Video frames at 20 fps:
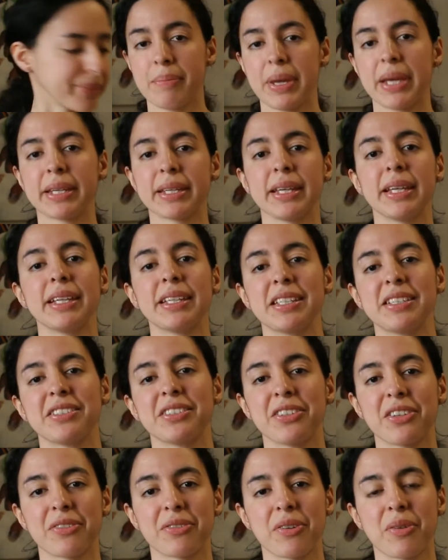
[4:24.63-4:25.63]
making it
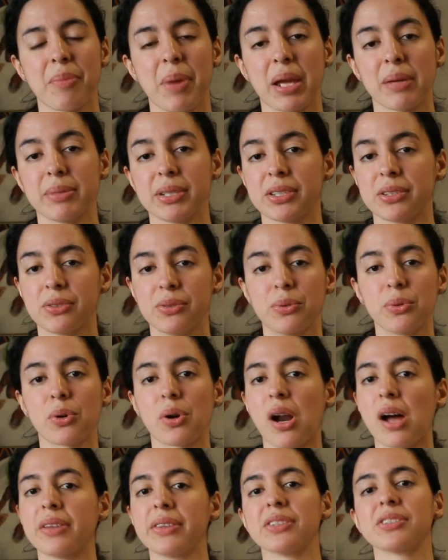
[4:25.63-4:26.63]
easier for babies who
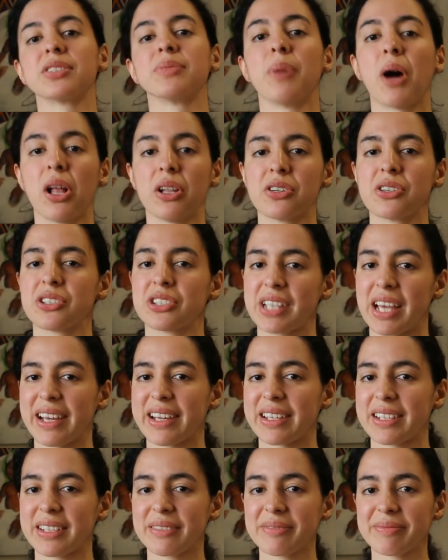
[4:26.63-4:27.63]
are on the smaller side.